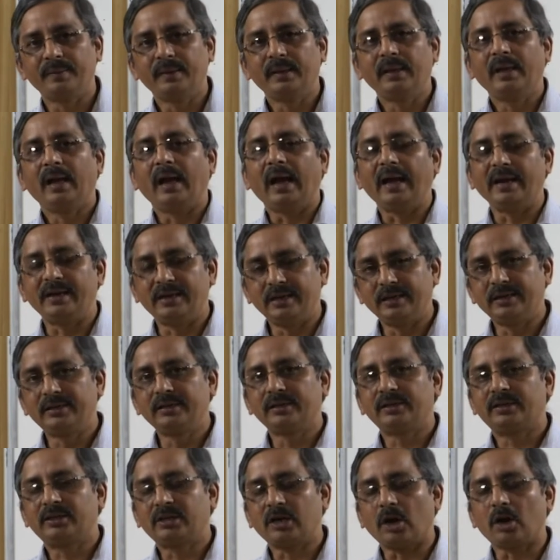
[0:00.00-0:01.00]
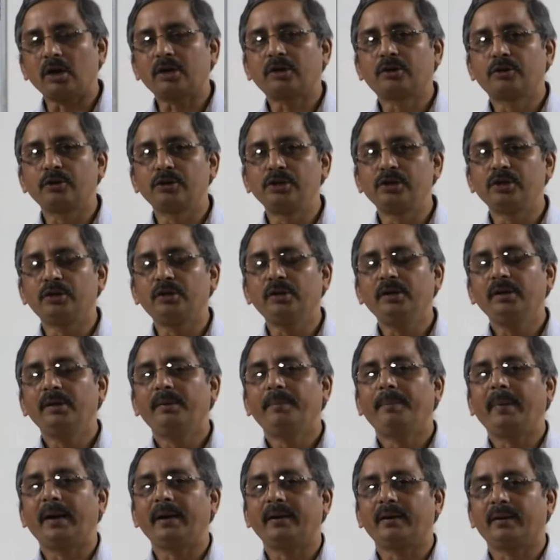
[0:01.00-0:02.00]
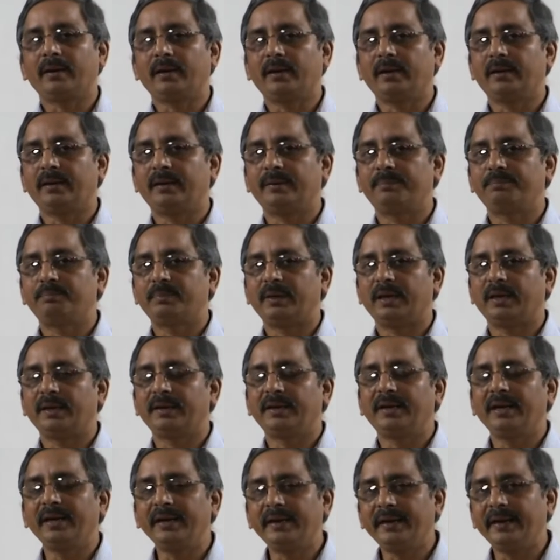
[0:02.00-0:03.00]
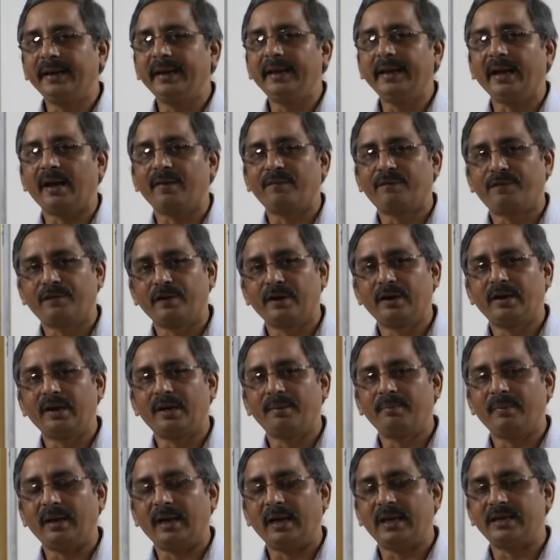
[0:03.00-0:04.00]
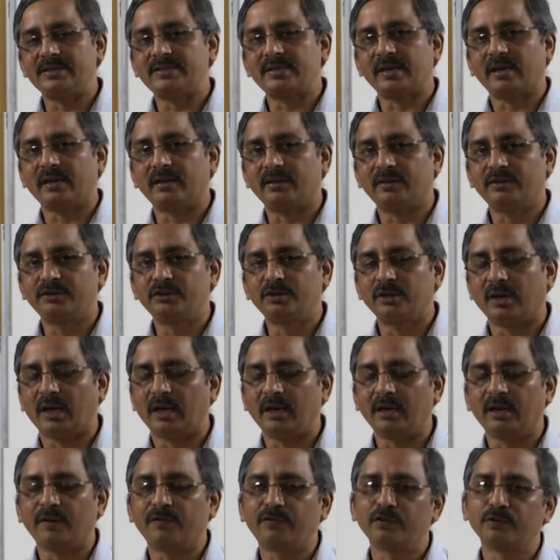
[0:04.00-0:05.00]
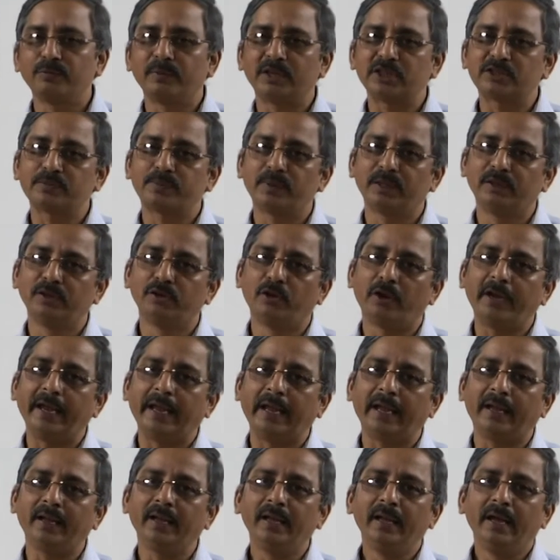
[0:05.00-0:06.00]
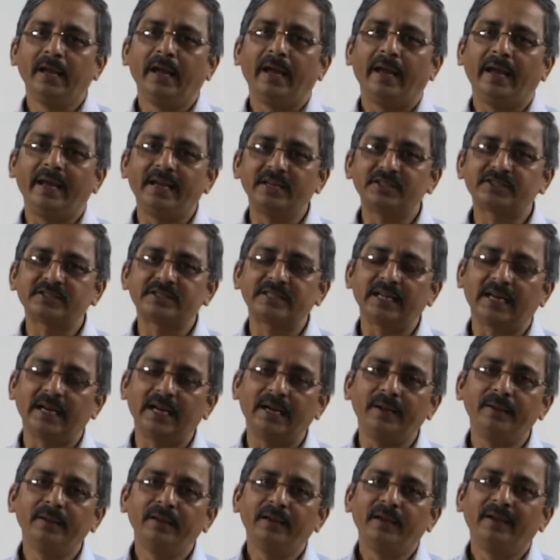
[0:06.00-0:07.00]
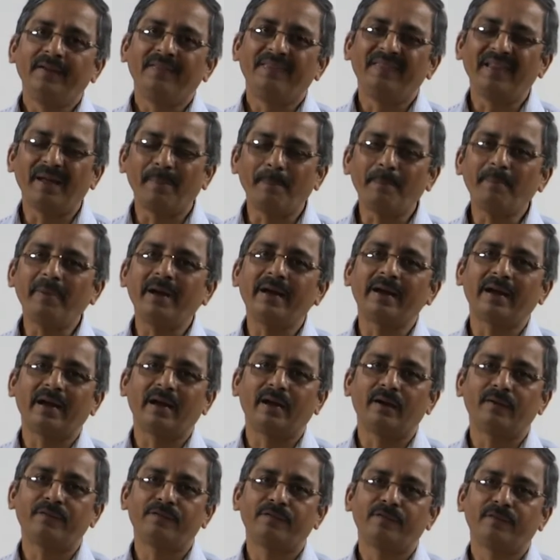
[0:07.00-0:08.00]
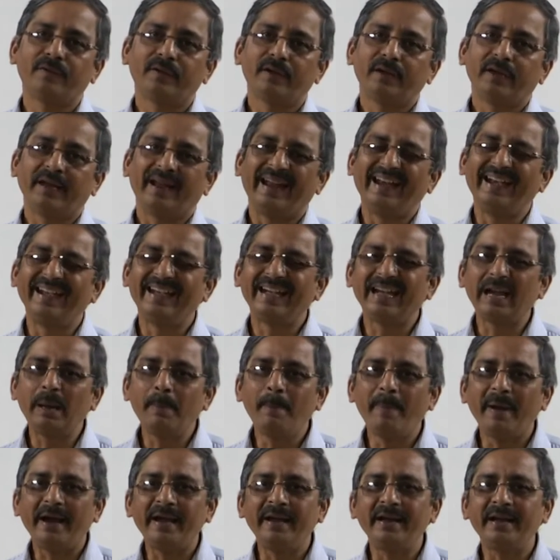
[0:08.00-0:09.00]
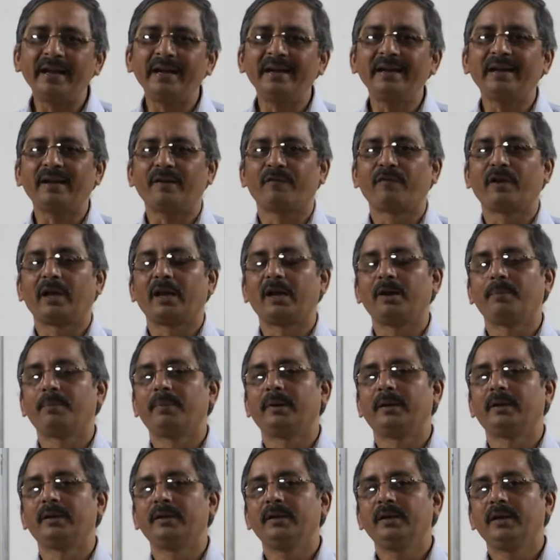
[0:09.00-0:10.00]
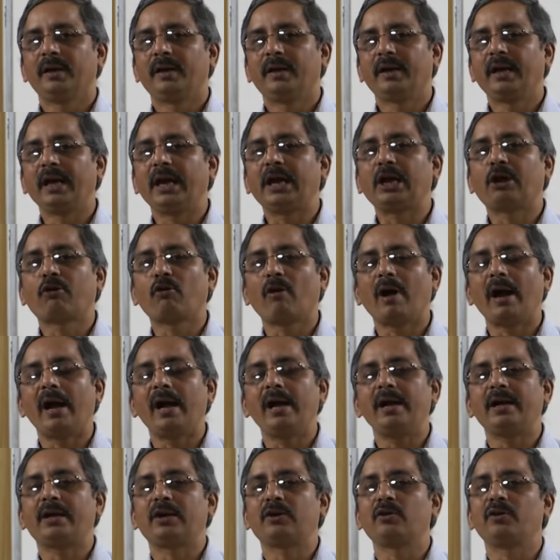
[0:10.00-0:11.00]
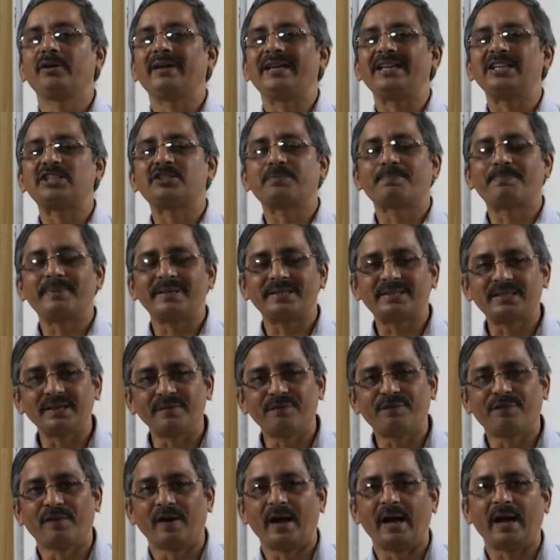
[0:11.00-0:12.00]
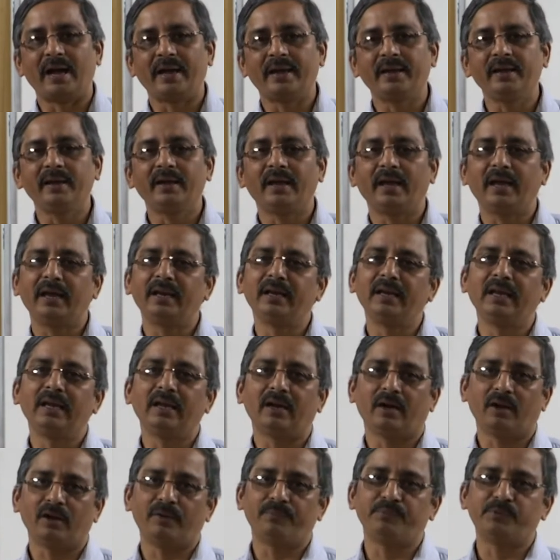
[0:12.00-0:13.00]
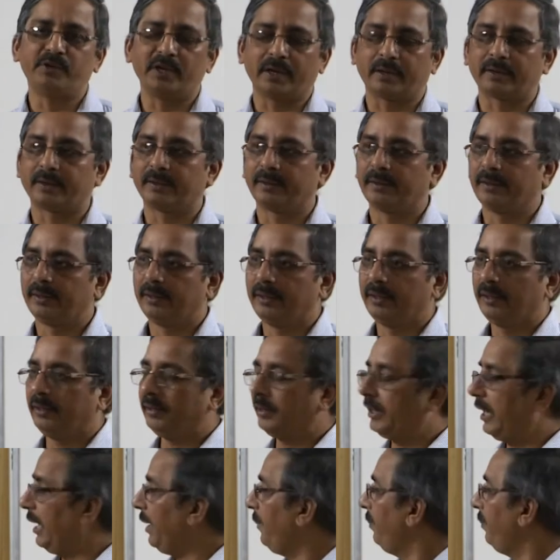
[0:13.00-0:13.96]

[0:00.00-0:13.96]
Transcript: I did not talk to you, but degree of freedom, as all of you must be knowing, is the number of independent variable required to specify any object. Okay.